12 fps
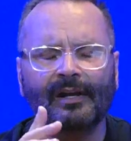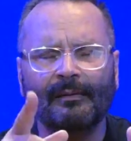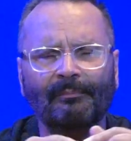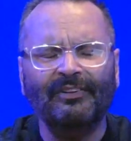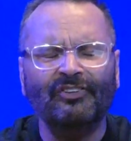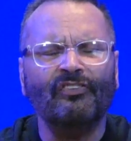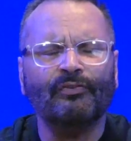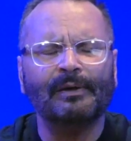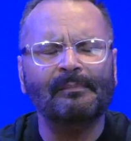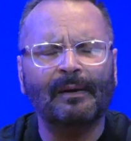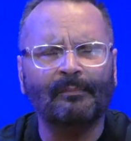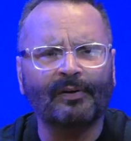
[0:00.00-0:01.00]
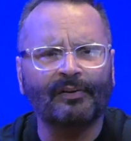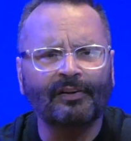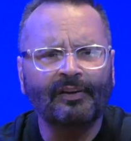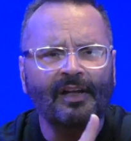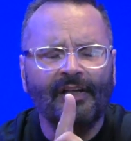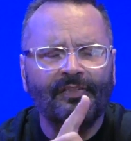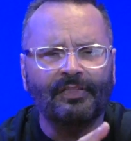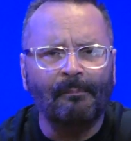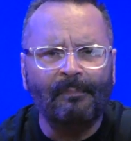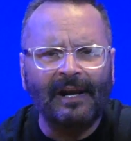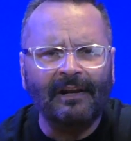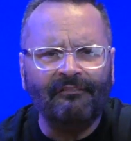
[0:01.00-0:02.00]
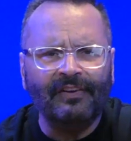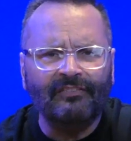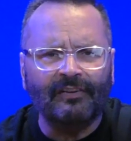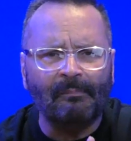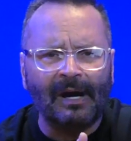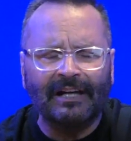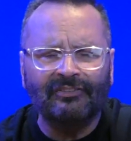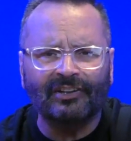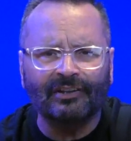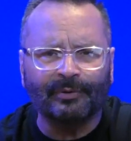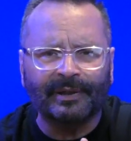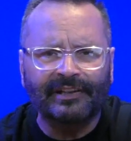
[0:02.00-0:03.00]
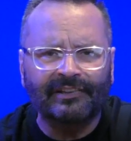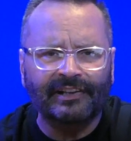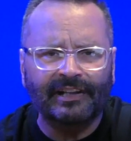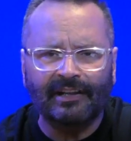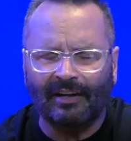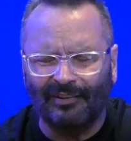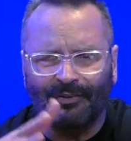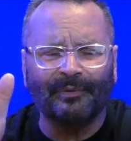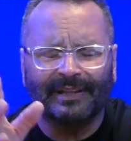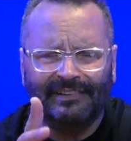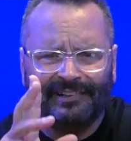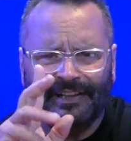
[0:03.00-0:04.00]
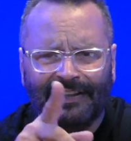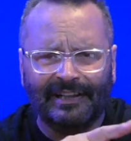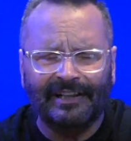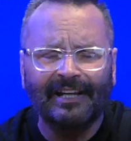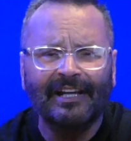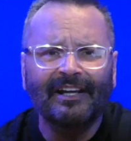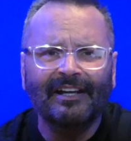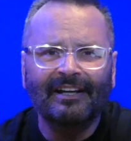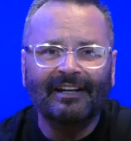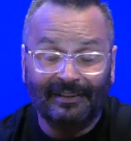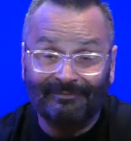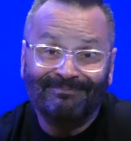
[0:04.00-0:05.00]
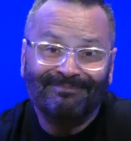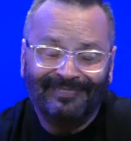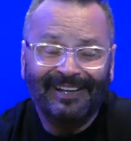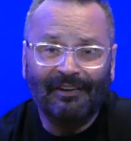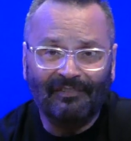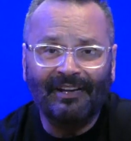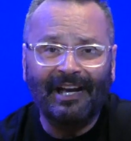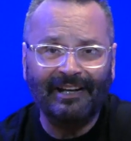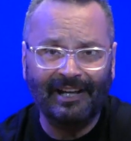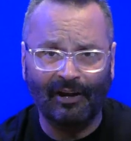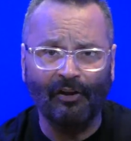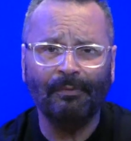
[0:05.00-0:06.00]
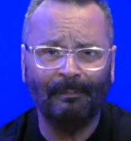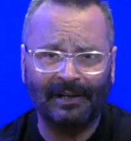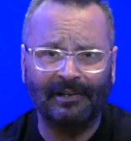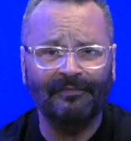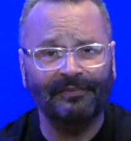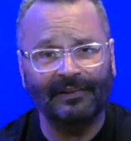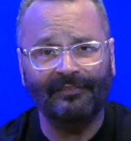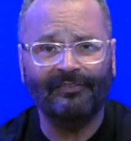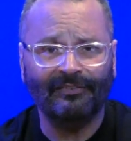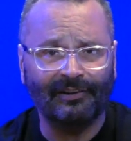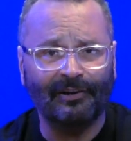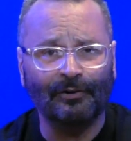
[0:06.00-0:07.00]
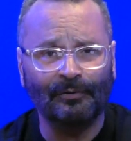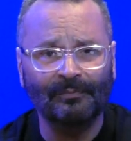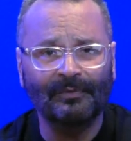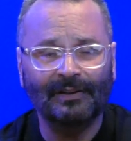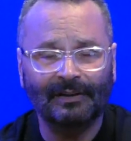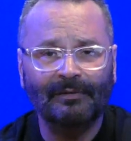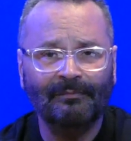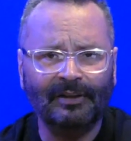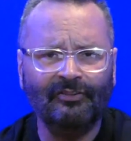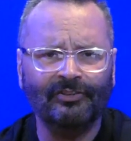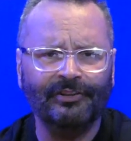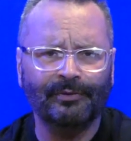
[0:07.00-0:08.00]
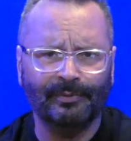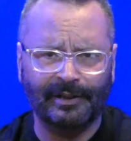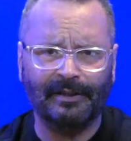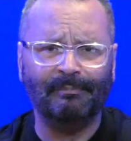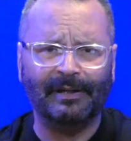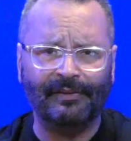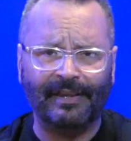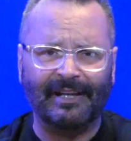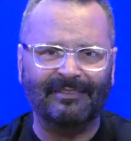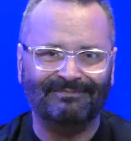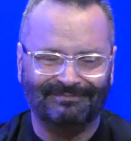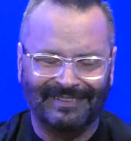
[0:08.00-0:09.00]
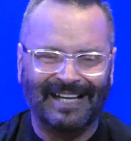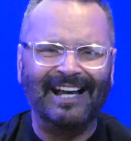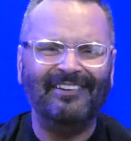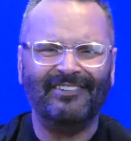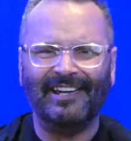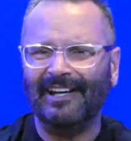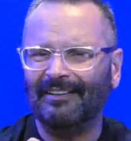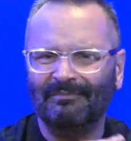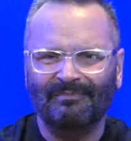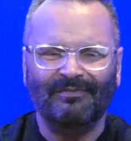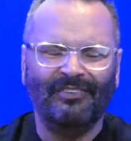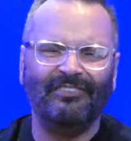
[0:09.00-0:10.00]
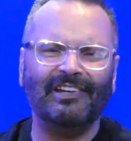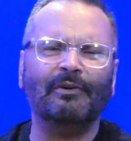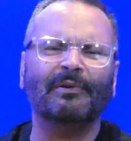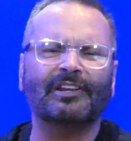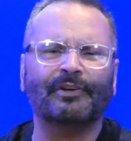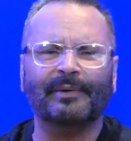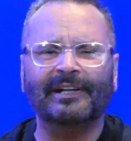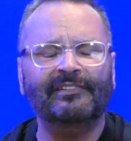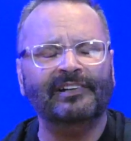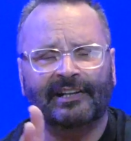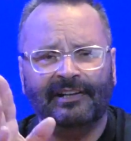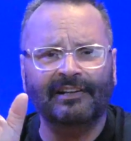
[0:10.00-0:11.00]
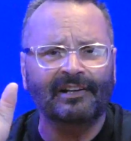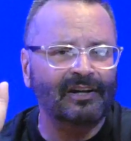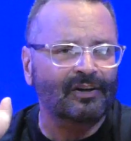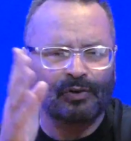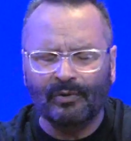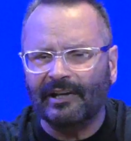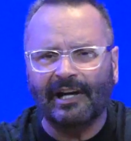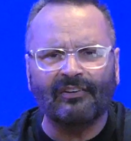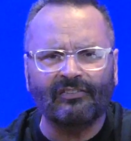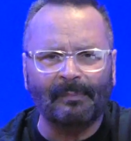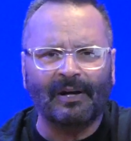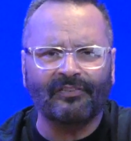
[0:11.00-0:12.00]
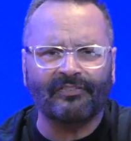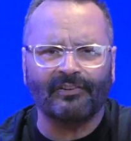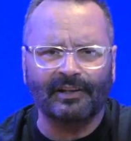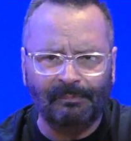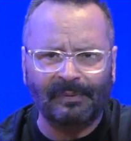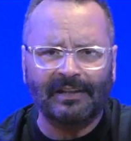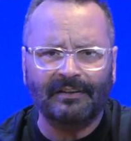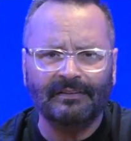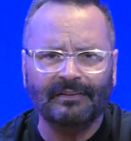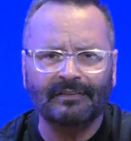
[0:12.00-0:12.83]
But just remember, the benefits of matcha and green tea, green tea, they have a lot of health benefits. So make sure you read up on that. I say, stick with the green tea. Who cares about sleeping?